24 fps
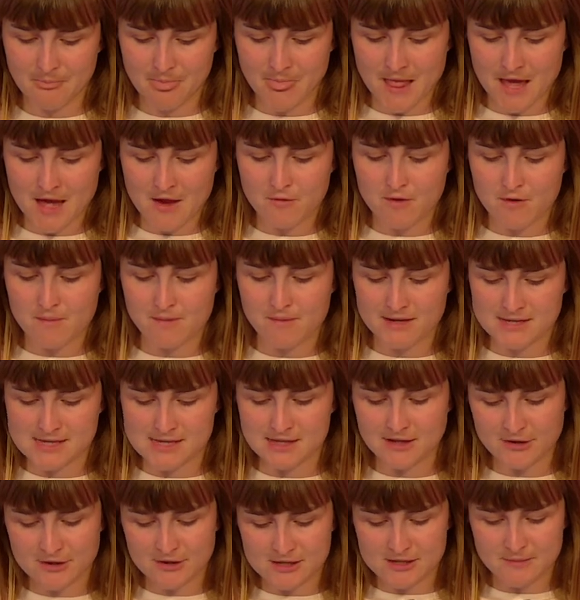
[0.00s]
We must
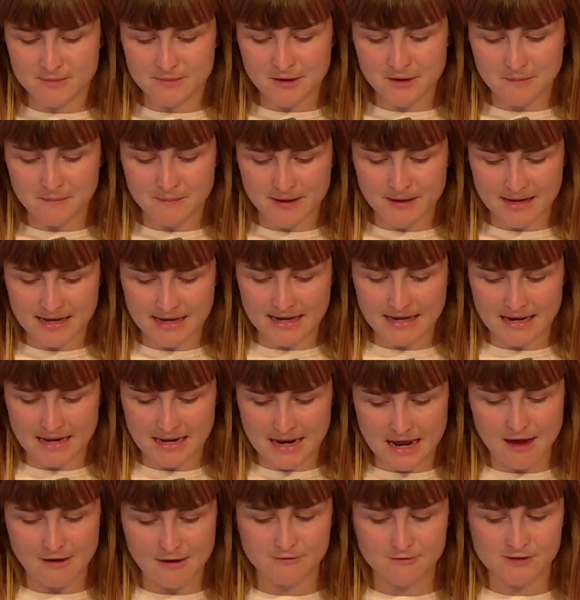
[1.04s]
learn to be obedient and
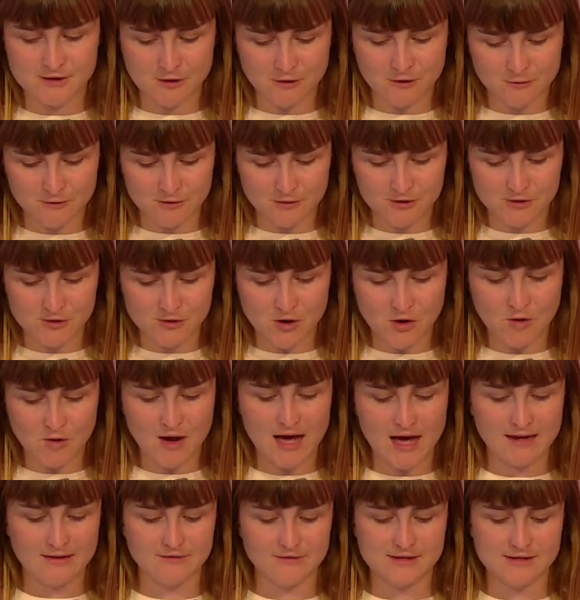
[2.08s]
have self-control
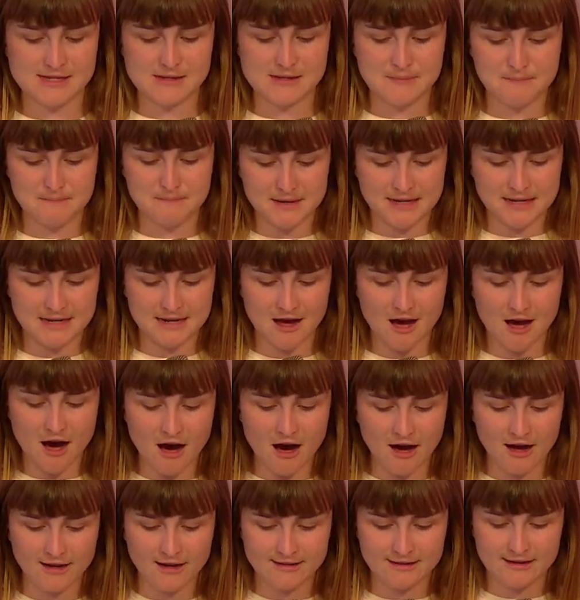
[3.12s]
out of a submitted
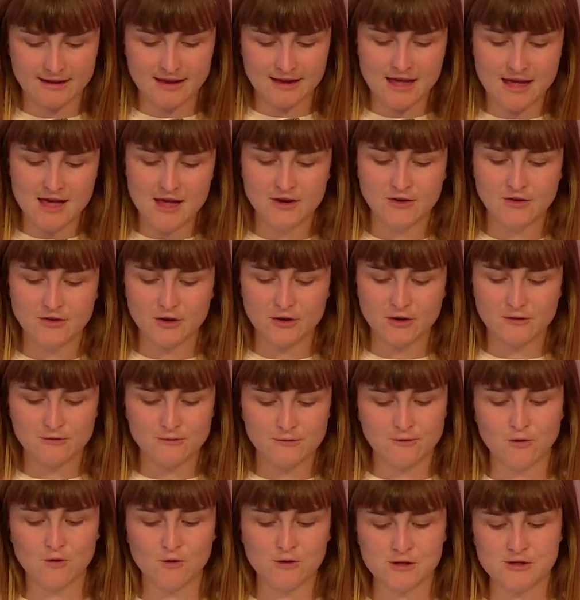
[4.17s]
heart, not a
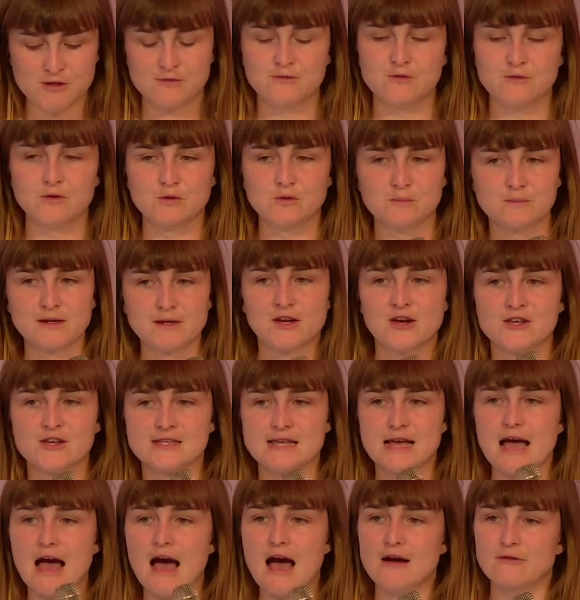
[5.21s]
forceful, because I
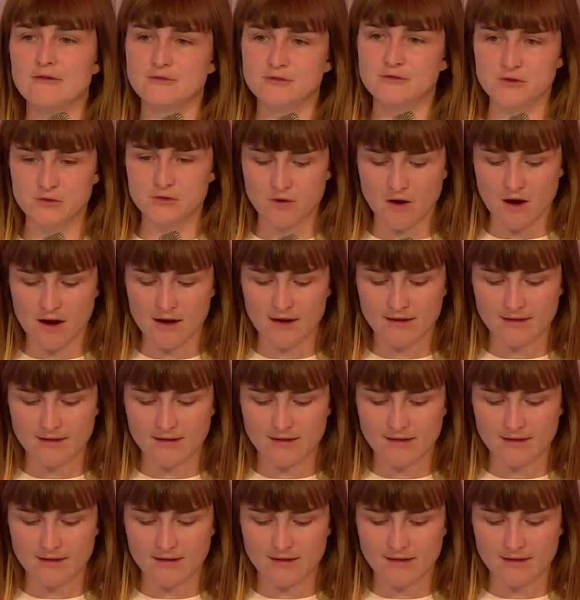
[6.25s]
have to heart.